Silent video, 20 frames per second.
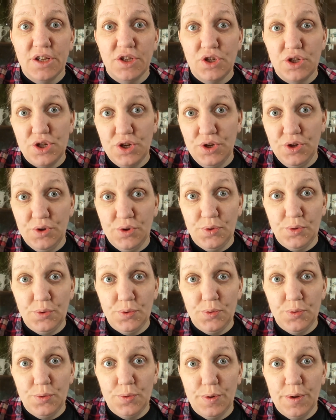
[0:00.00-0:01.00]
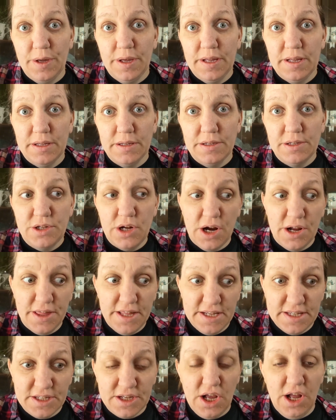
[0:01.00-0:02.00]
to start
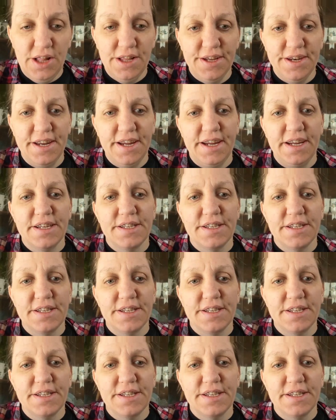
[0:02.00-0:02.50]
this colony.